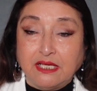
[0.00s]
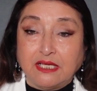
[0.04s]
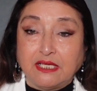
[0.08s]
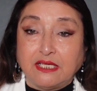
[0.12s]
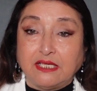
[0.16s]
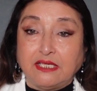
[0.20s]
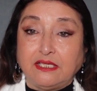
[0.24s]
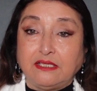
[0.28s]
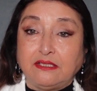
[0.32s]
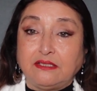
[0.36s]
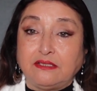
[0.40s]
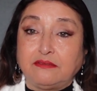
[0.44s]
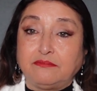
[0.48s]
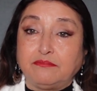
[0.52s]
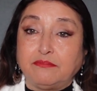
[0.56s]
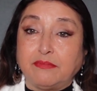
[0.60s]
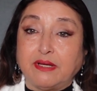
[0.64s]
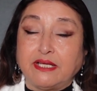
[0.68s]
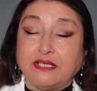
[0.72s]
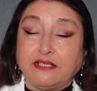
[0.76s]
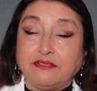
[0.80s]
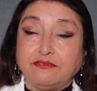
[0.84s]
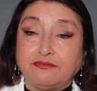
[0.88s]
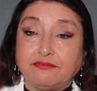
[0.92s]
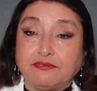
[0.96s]
it
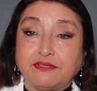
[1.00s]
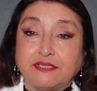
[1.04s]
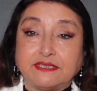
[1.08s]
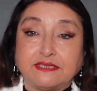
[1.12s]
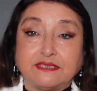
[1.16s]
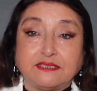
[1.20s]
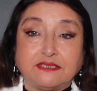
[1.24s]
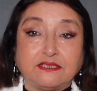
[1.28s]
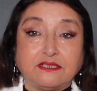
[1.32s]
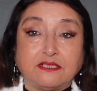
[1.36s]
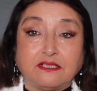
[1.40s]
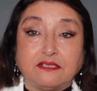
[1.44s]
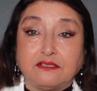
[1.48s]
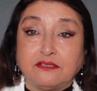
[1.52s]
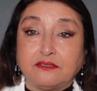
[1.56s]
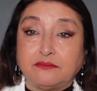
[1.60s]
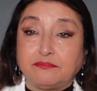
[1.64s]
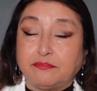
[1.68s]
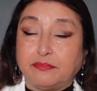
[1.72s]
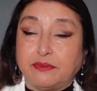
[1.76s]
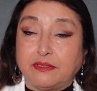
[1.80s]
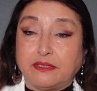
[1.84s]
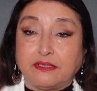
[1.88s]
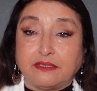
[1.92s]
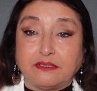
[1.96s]
manifests in other
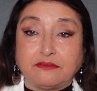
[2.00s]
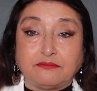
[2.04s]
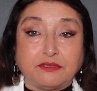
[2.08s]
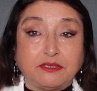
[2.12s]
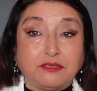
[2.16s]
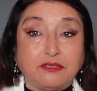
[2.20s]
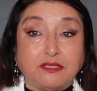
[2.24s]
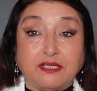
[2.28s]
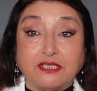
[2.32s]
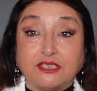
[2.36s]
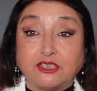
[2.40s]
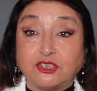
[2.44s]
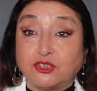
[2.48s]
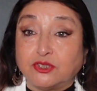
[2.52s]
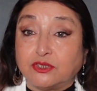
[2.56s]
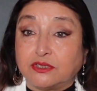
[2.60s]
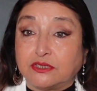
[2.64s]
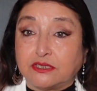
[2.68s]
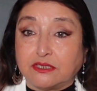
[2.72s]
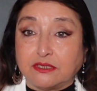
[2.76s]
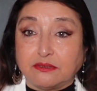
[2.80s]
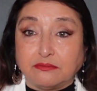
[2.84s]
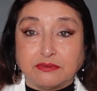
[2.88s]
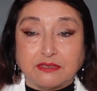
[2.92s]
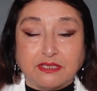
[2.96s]

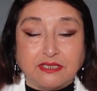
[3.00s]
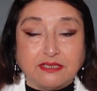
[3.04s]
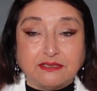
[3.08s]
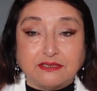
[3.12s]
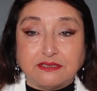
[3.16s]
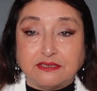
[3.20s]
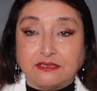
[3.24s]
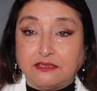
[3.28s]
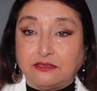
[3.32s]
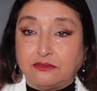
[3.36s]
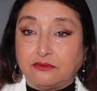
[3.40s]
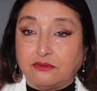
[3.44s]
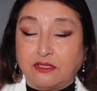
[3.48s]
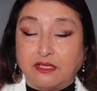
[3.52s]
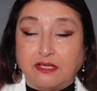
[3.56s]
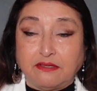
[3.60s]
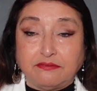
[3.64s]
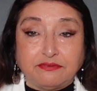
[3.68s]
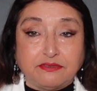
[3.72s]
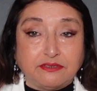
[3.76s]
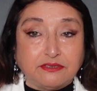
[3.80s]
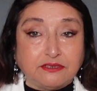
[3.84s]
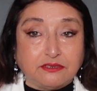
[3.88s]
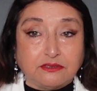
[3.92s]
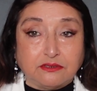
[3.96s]
relationships. Let's say you
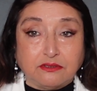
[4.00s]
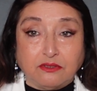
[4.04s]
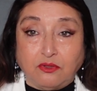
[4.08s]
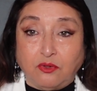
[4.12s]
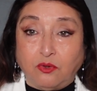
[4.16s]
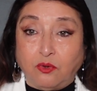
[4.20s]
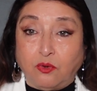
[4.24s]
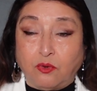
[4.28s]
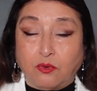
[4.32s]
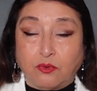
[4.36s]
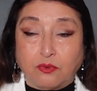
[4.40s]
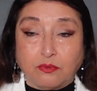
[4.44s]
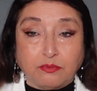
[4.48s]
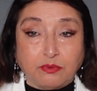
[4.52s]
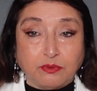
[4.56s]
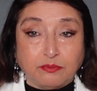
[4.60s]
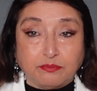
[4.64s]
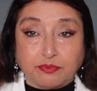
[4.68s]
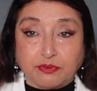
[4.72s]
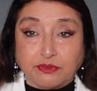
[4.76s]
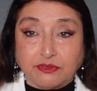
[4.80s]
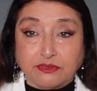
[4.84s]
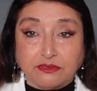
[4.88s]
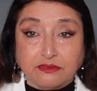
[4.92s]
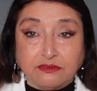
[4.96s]
left this horrible
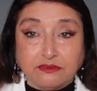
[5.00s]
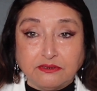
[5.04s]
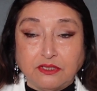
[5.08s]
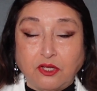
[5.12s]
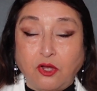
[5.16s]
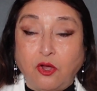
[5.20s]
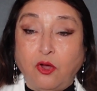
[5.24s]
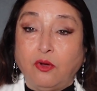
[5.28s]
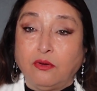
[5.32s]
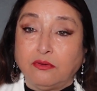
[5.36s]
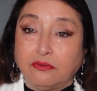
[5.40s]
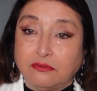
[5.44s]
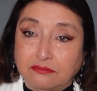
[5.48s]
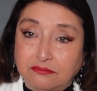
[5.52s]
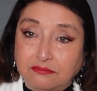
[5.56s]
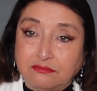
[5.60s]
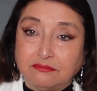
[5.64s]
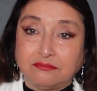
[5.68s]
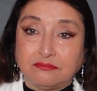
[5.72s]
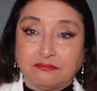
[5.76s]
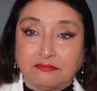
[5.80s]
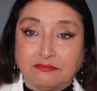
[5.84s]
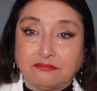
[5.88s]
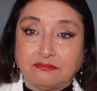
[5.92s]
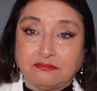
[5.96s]
person. Oh,
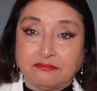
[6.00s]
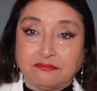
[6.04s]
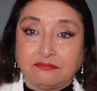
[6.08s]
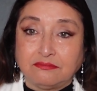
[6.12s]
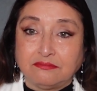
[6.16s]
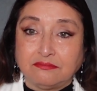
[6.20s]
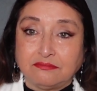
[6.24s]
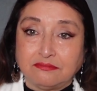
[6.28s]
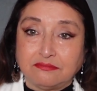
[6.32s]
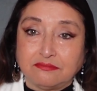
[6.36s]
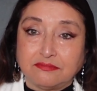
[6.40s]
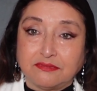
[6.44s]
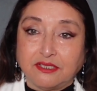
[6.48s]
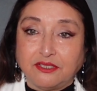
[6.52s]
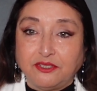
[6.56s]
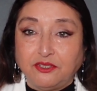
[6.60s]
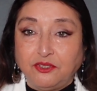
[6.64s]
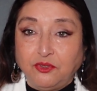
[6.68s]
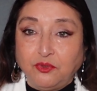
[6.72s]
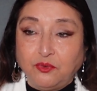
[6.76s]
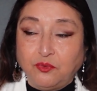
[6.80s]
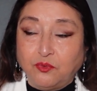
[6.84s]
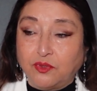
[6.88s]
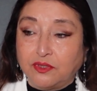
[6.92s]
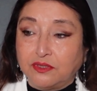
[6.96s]
a
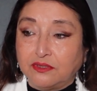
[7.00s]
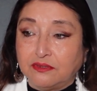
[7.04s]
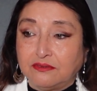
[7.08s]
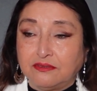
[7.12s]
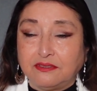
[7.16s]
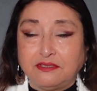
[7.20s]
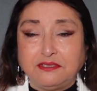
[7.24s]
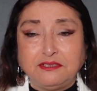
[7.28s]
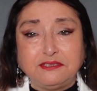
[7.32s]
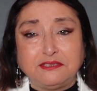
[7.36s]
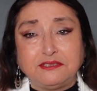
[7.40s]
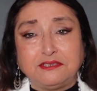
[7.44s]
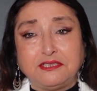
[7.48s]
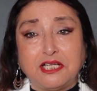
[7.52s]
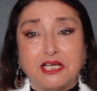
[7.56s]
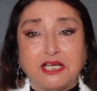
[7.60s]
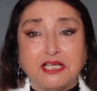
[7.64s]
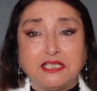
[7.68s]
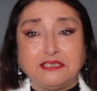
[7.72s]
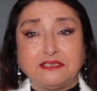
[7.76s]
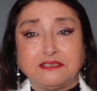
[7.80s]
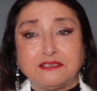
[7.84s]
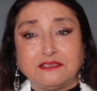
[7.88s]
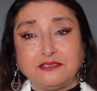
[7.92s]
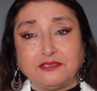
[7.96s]
new one. He's
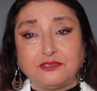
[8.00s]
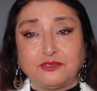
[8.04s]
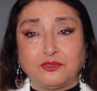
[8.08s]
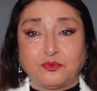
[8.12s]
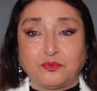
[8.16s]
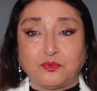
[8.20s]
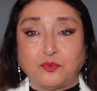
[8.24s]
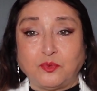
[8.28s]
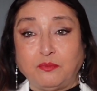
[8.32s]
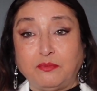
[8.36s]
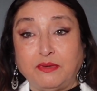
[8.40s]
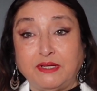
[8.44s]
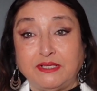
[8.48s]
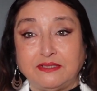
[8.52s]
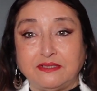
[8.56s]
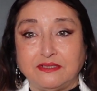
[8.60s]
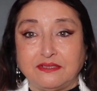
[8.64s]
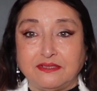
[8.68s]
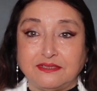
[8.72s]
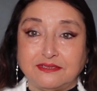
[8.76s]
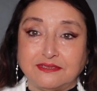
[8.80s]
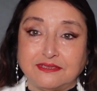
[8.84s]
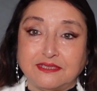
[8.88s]
nice, he's so romantic, and